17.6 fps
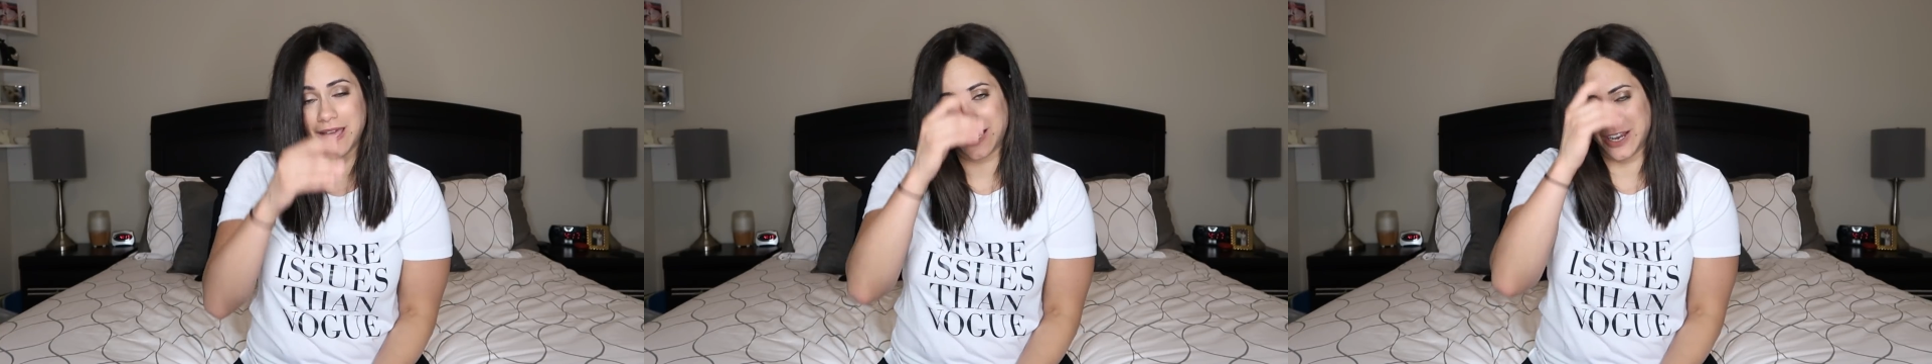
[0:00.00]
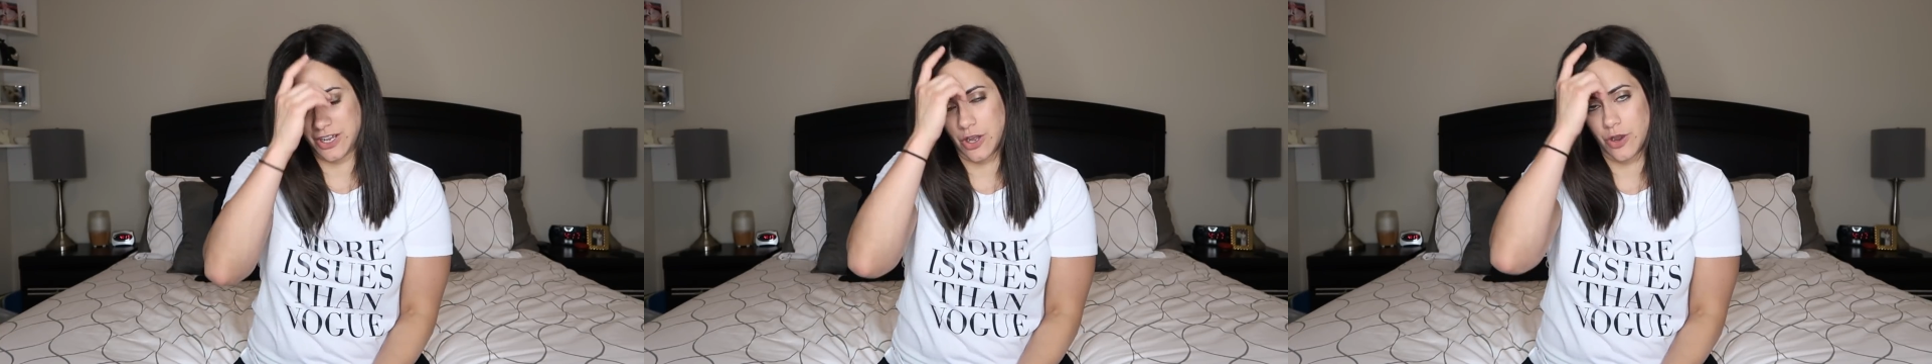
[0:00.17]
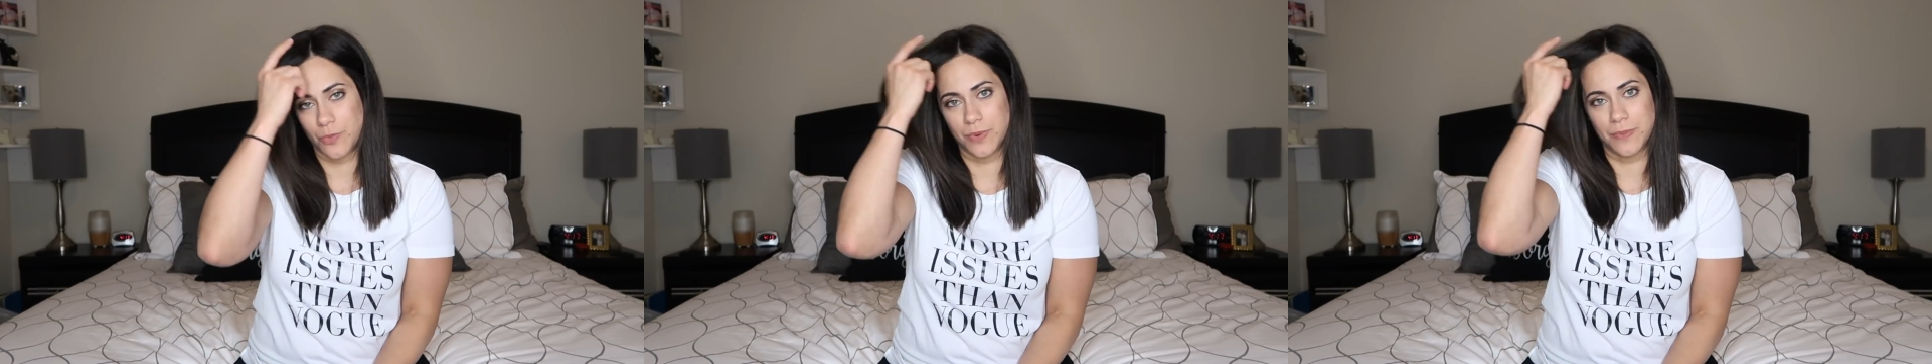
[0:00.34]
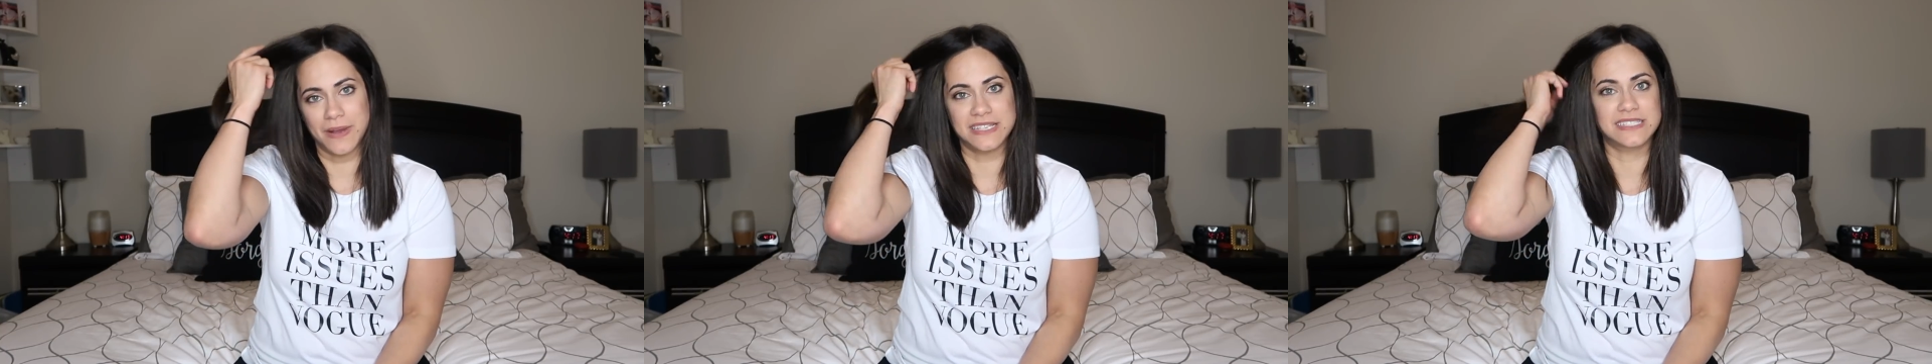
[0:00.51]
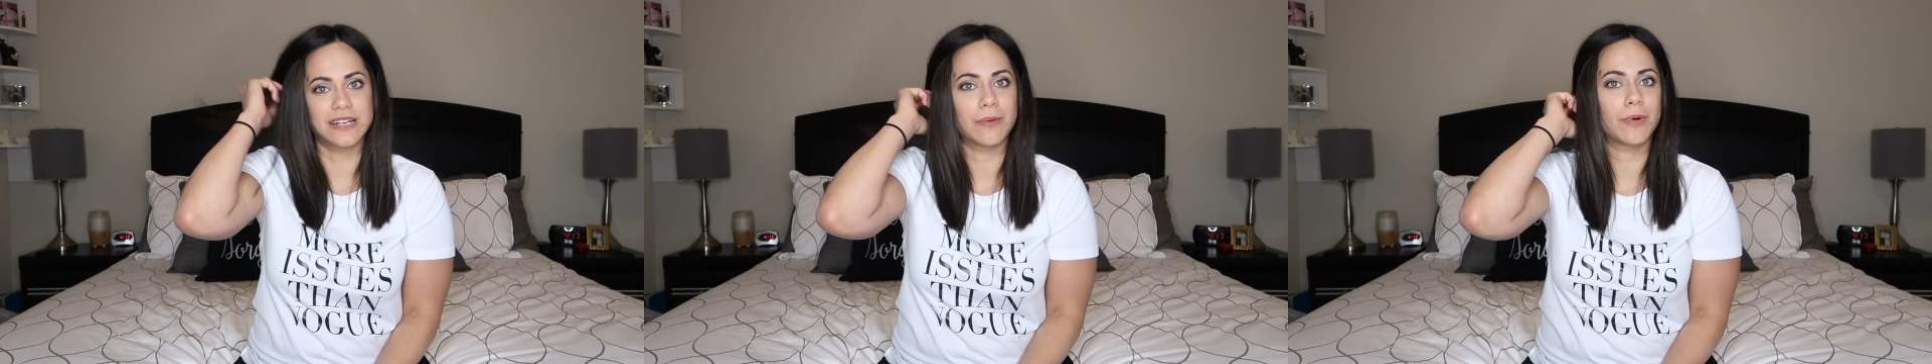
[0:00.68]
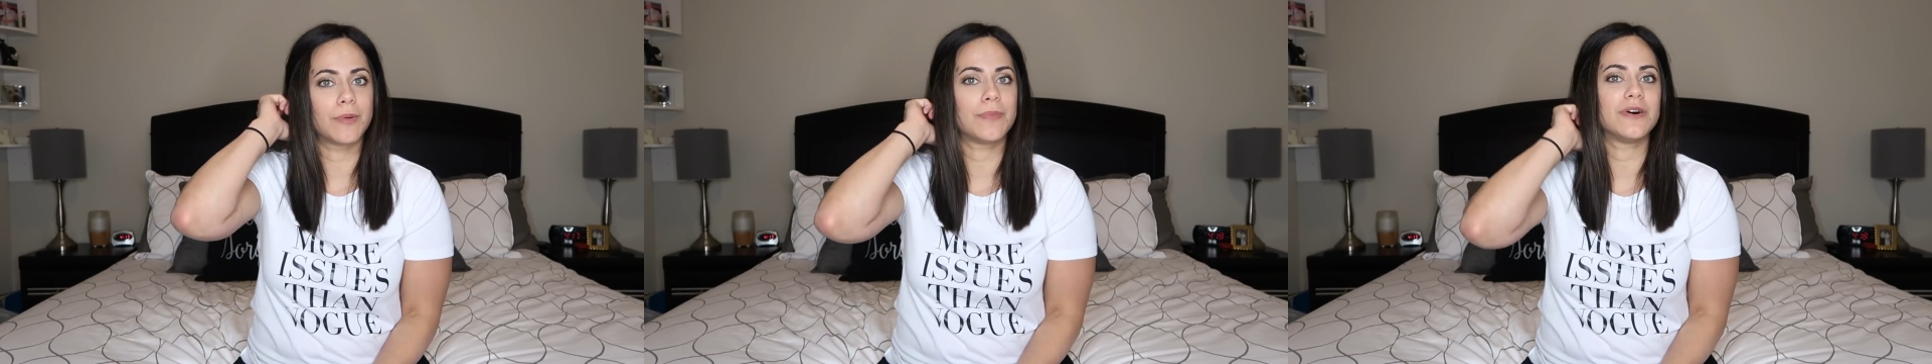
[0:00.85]
how to cope with my
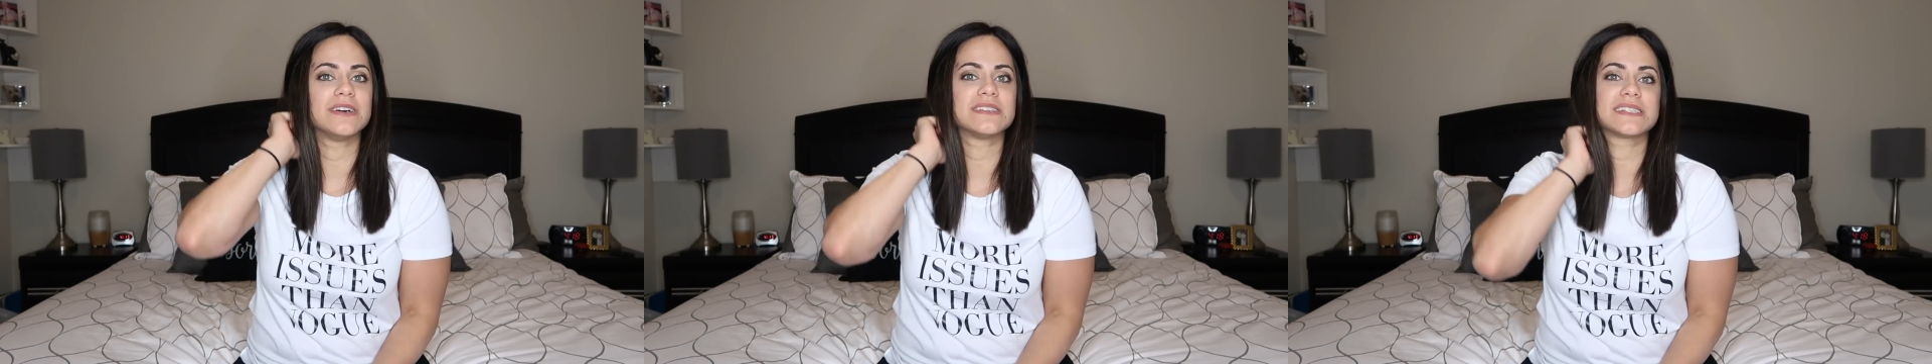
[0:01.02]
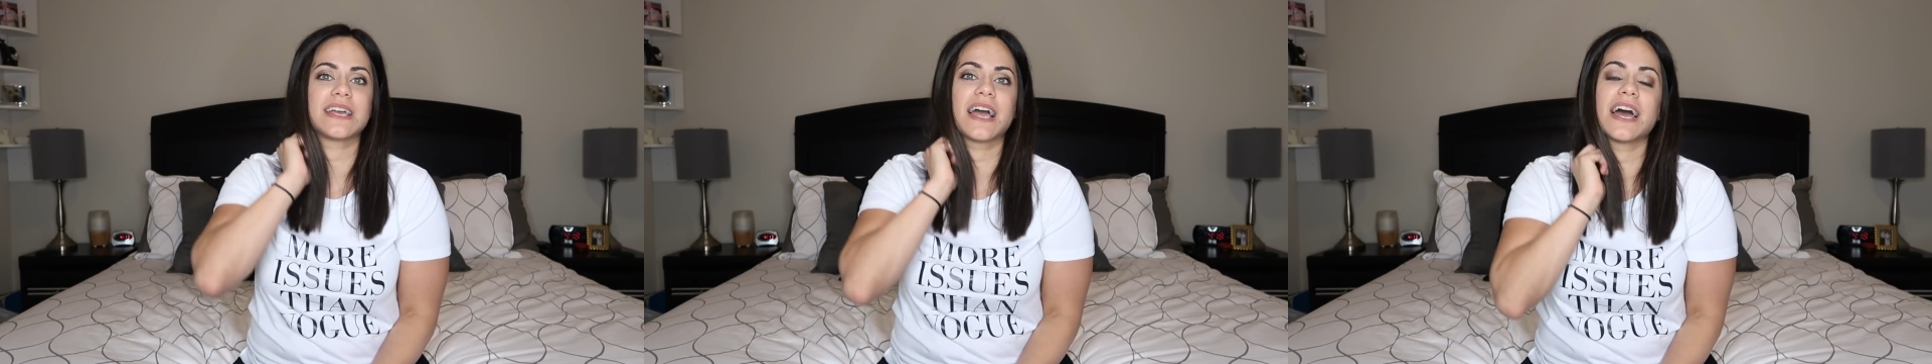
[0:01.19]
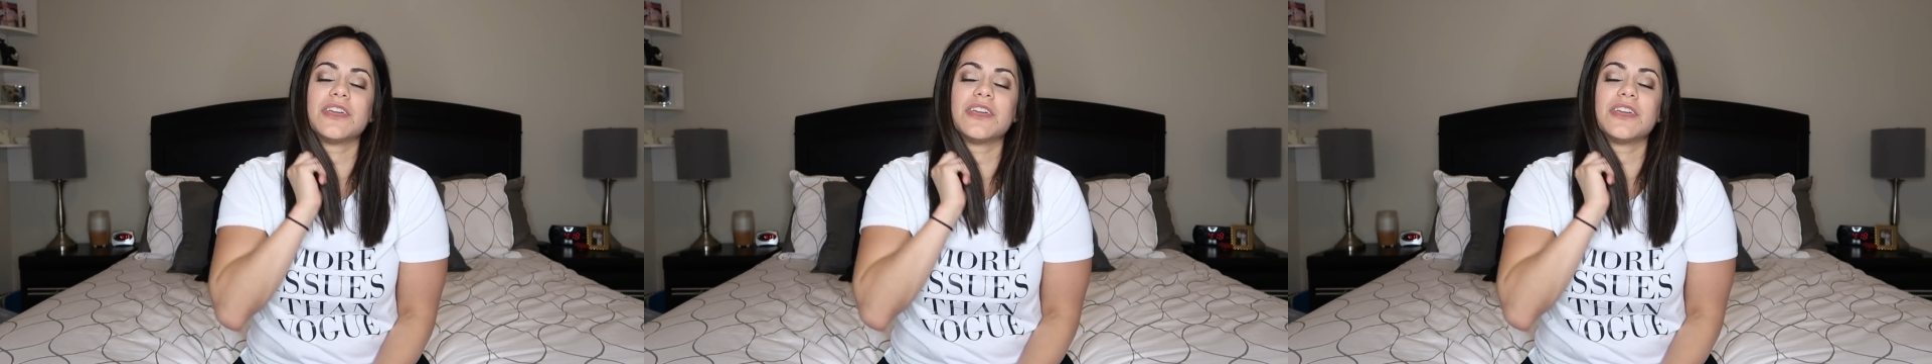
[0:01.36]
cerebral palsy.